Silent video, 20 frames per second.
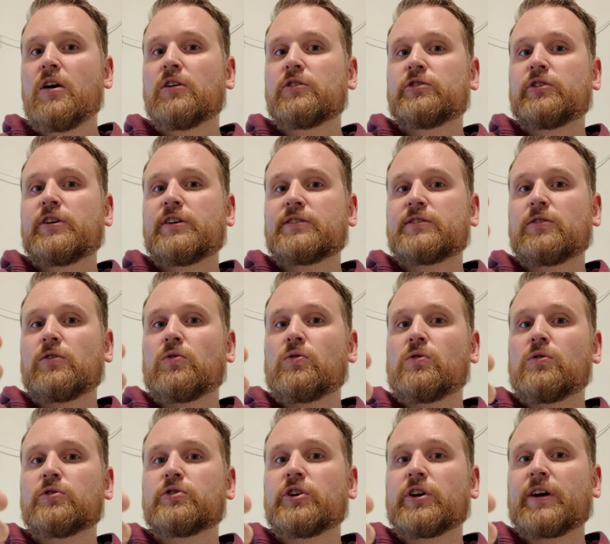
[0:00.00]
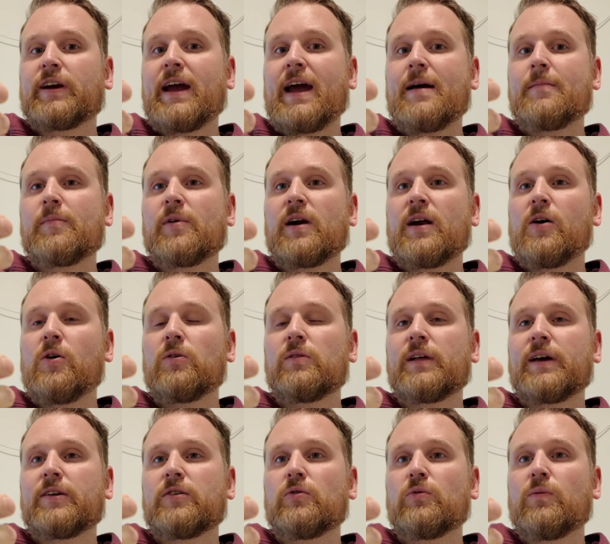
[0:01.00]
So you're just going to hold your camera out
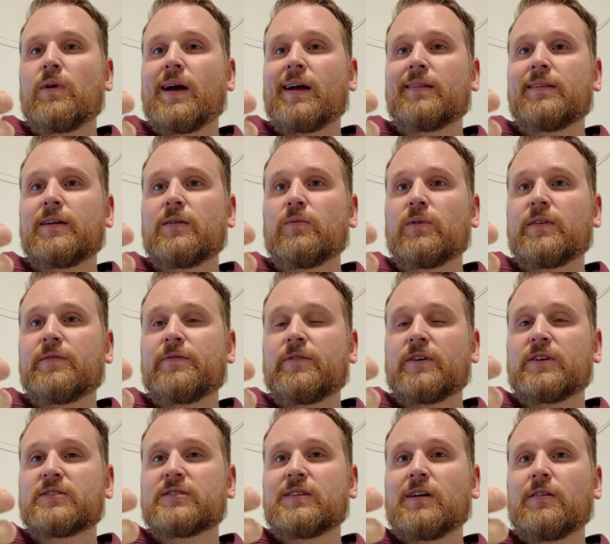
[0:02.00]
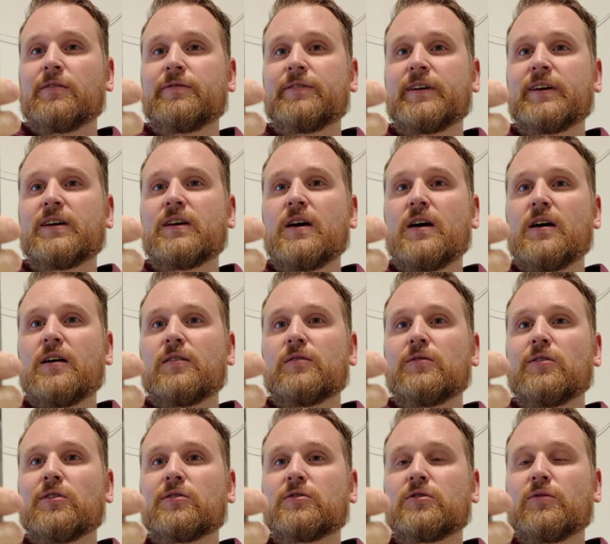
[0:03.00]
like you regularly would for a selfie,
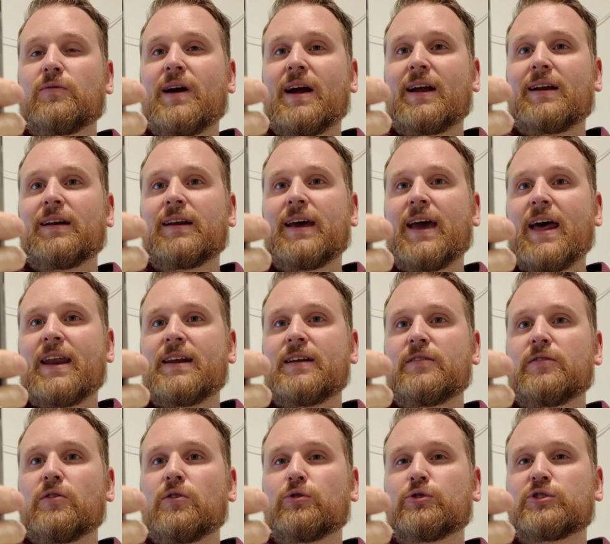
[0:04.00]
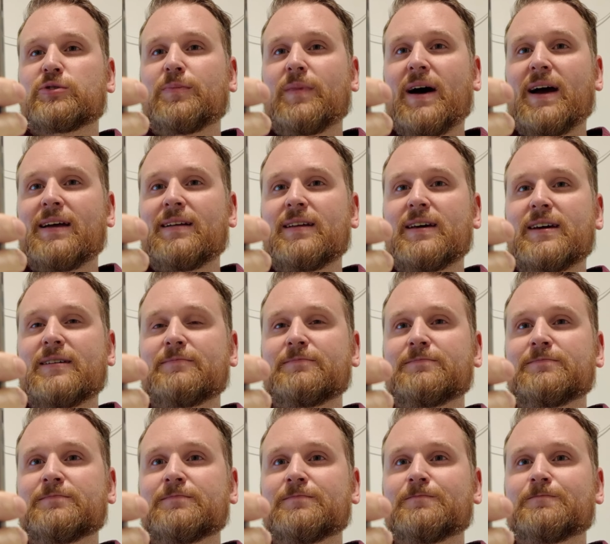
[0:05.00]
look directly at it, no
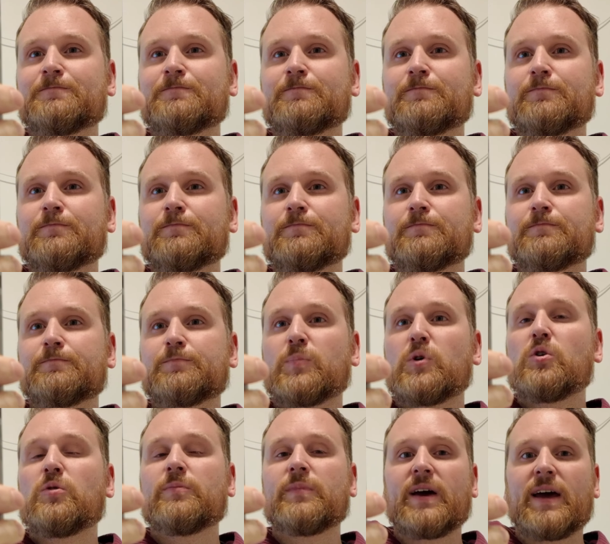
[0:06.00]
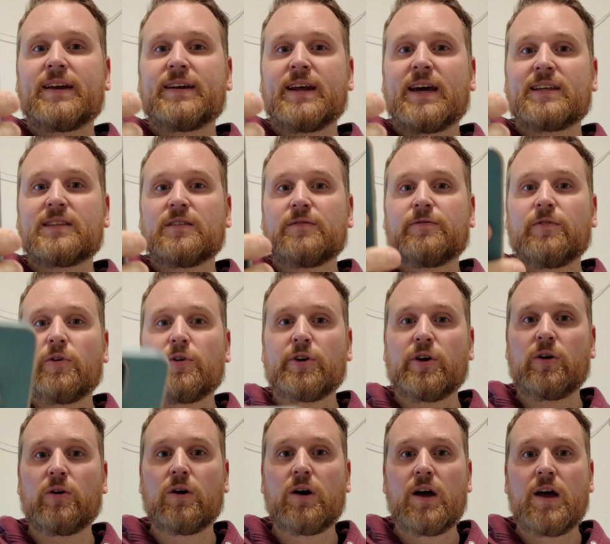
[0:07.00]
smiling, boom, and take the
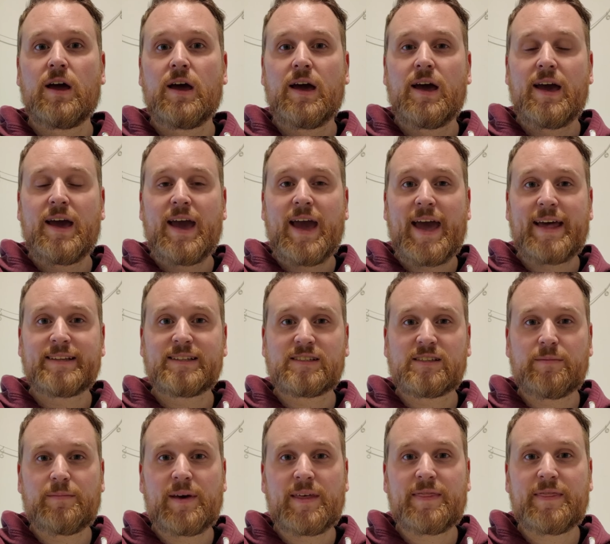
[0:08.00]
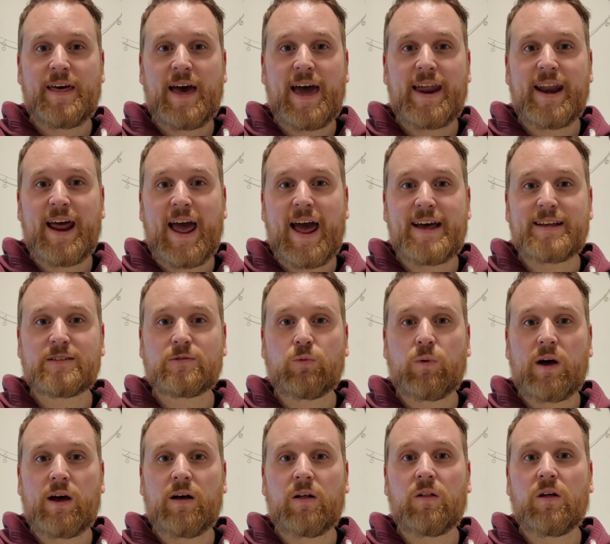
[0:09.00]
photo and submit that as
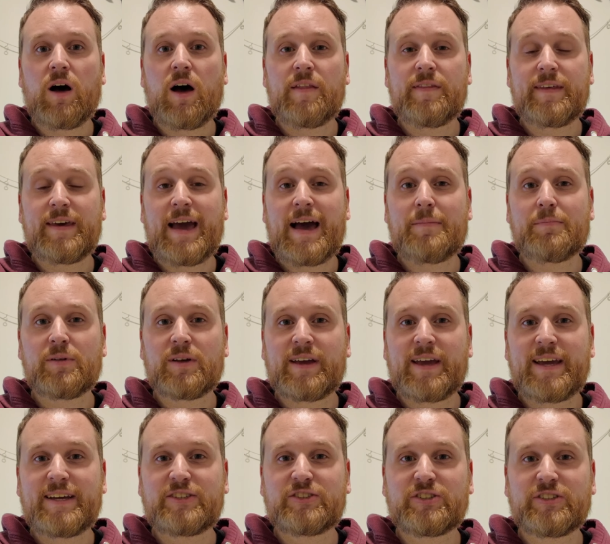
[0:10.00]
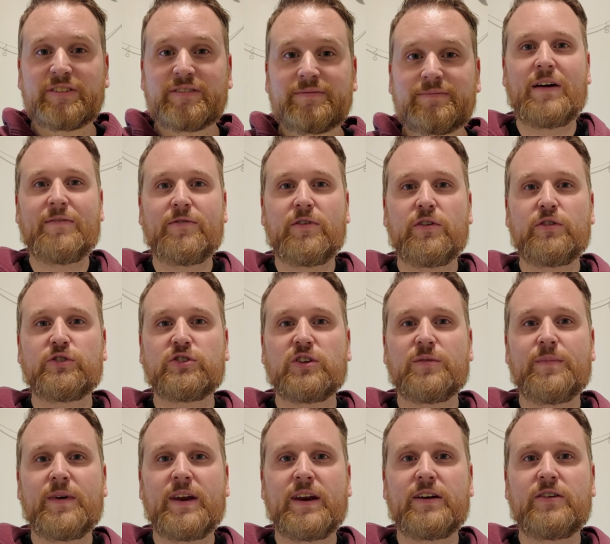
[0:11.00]
well on the application. So after you
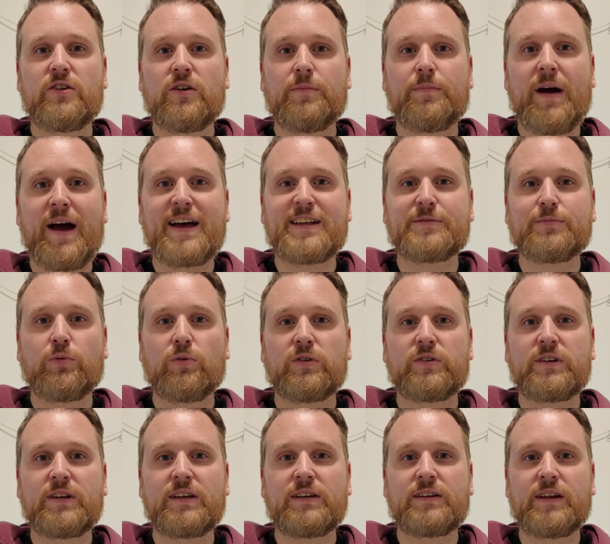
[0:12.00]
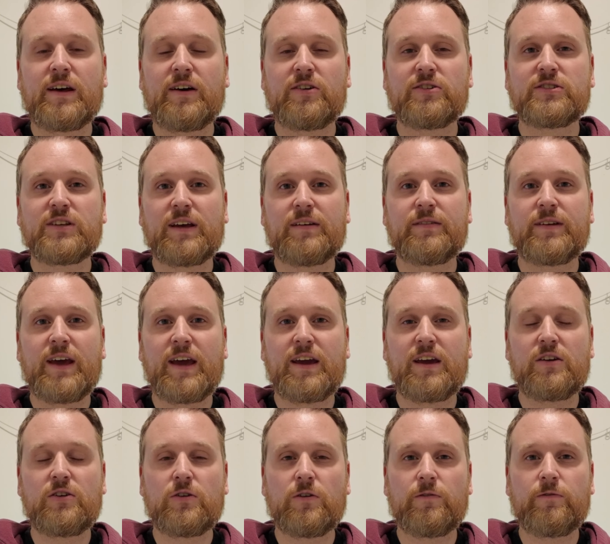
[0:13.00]
submitted your passport details and
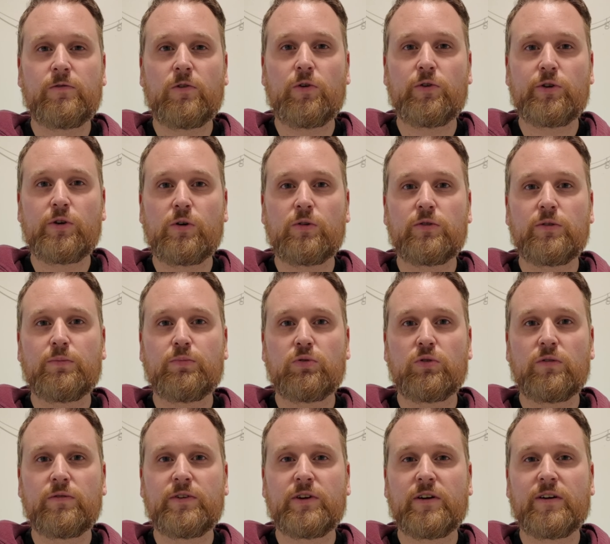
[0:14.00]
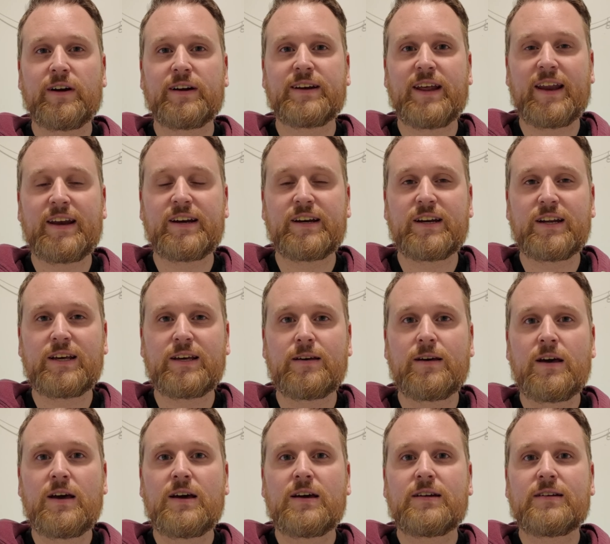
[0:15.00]
taken your photo to prove your identity,
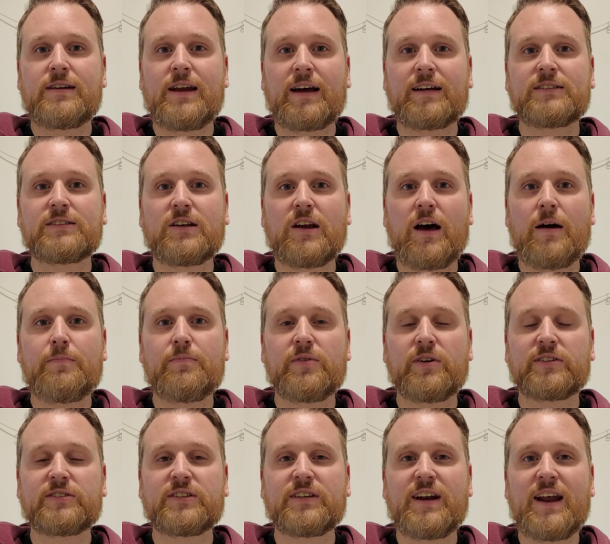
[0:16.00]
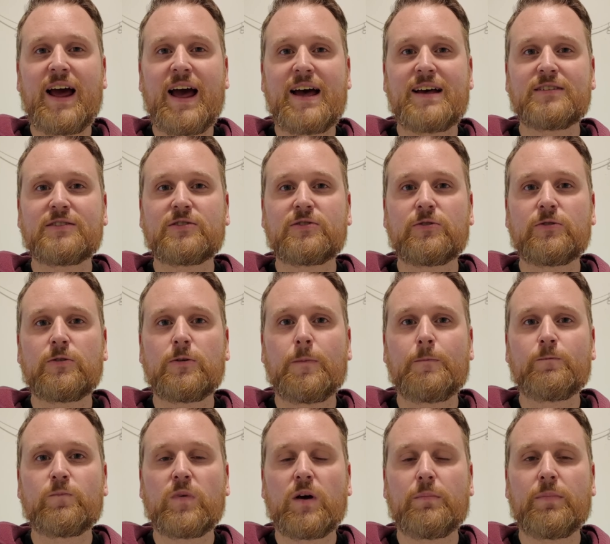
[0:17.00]
next up, it's going to ask
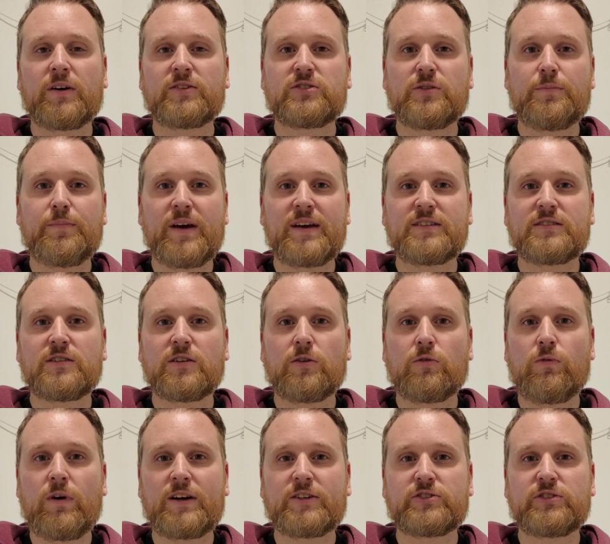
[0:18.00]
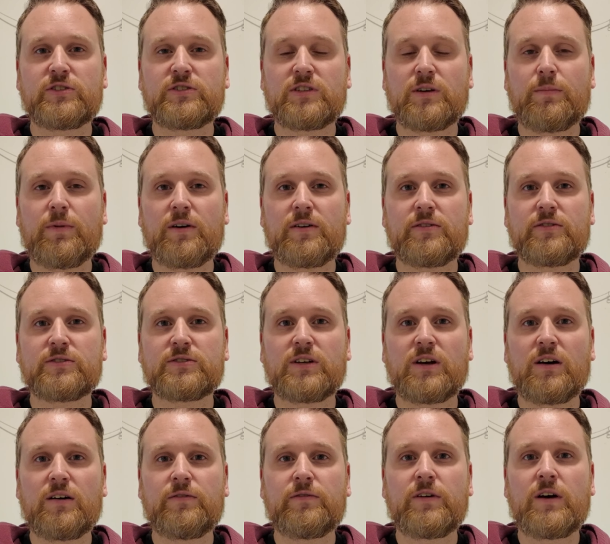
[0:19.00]
you a bunch of basic questions about
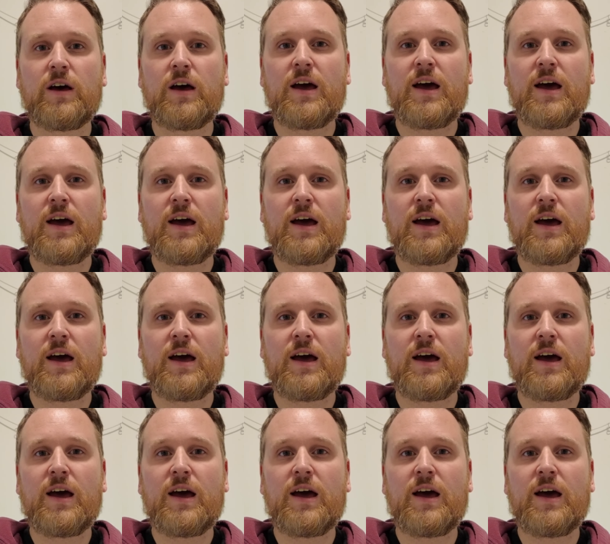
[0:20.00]
yourself.